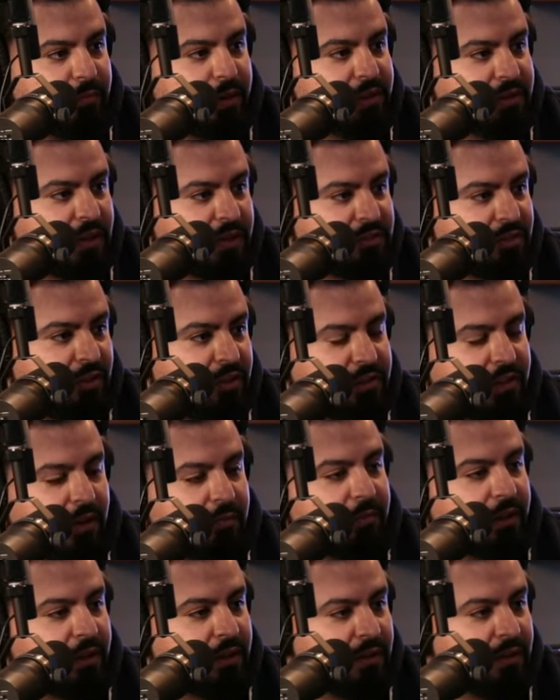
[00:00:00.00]
because I saw
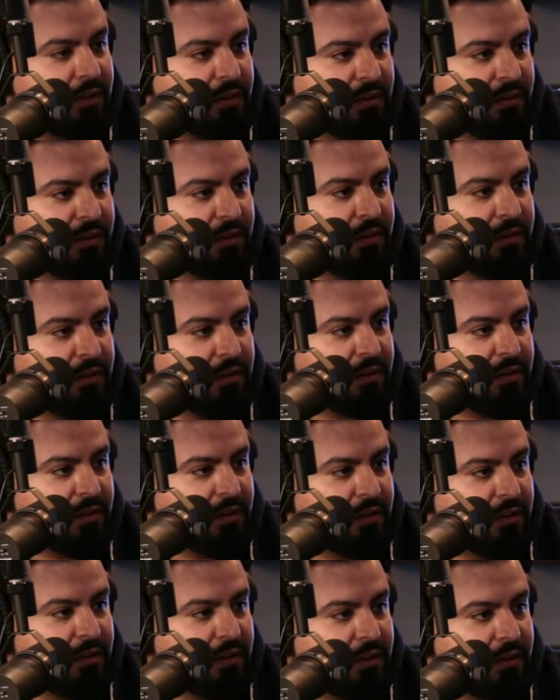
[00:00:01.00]
something
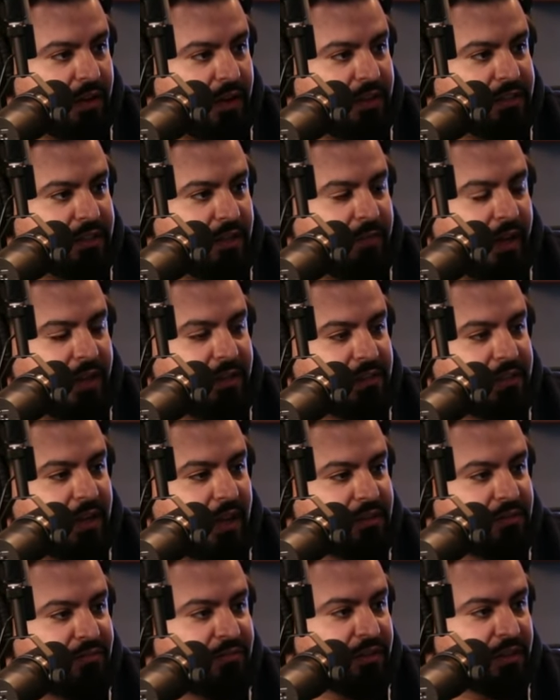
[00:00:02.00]
I said man this
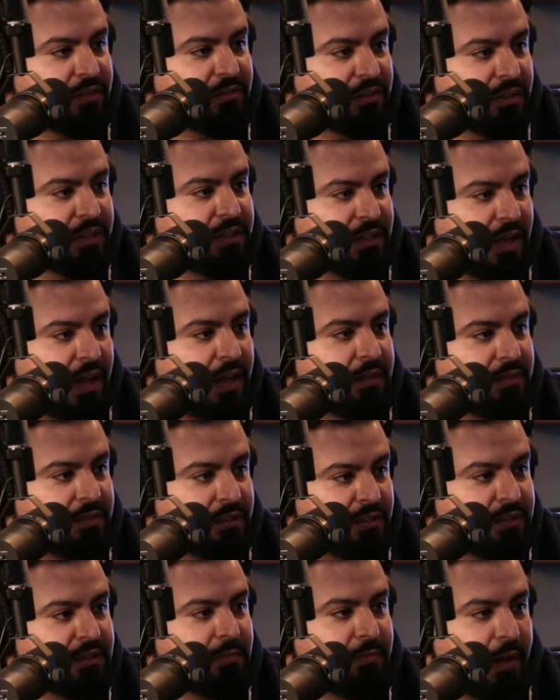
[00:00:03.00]
guy's really really
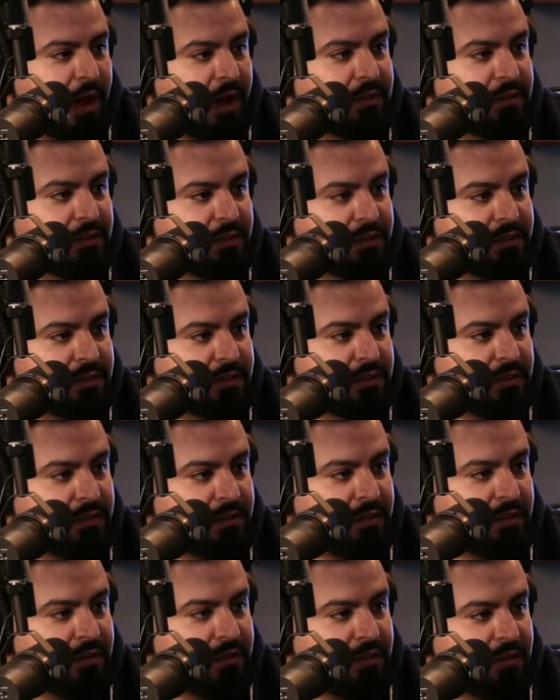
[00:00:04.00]
talented he's about this
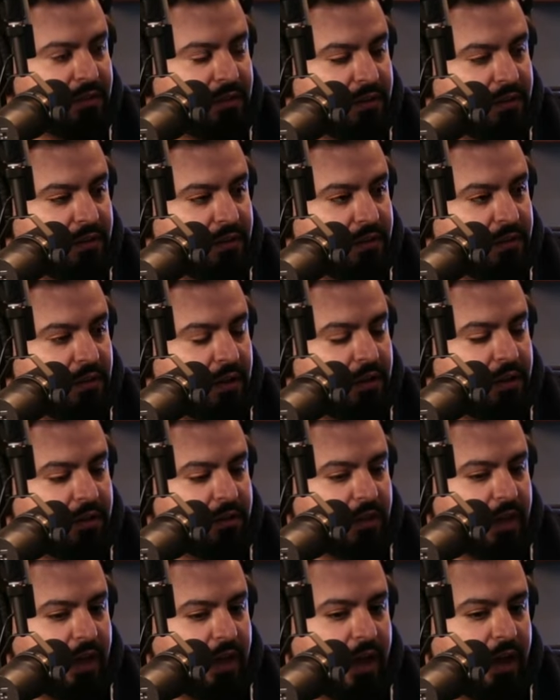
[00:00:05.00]
yeah
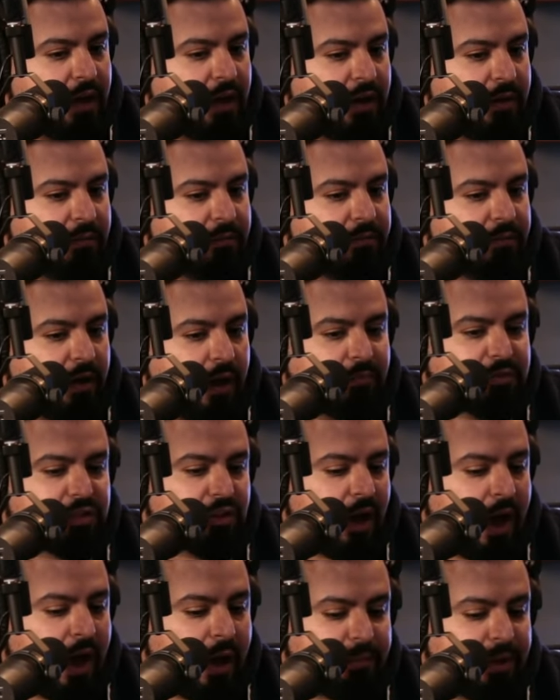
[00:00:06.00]
um I'm
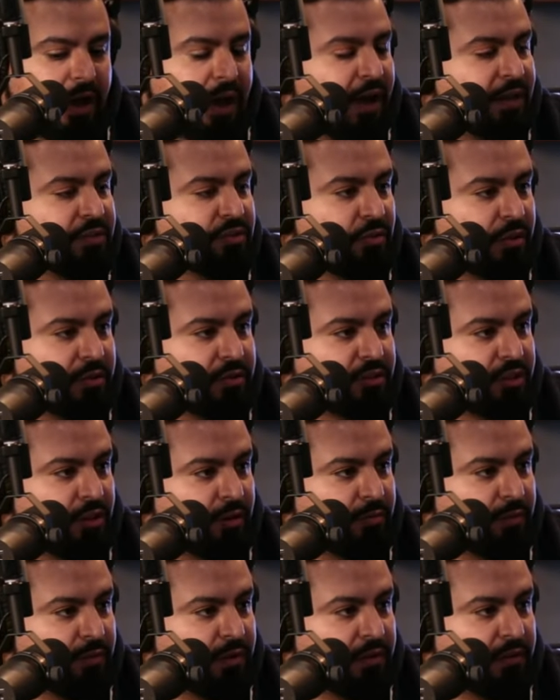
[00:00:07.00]
so happy I had you on the
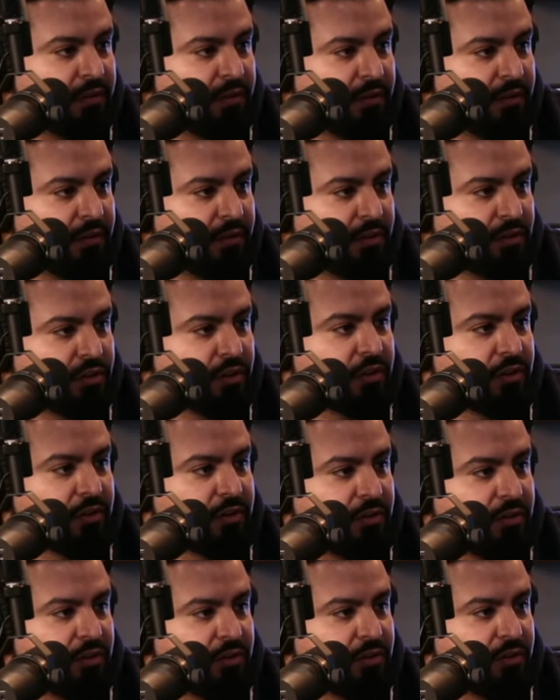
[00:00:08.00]
show bro thank you're,
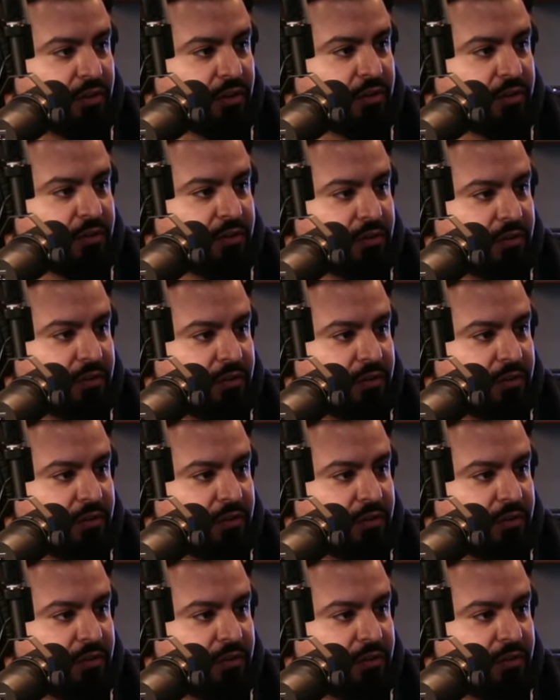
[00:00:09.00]
you you're, I'm really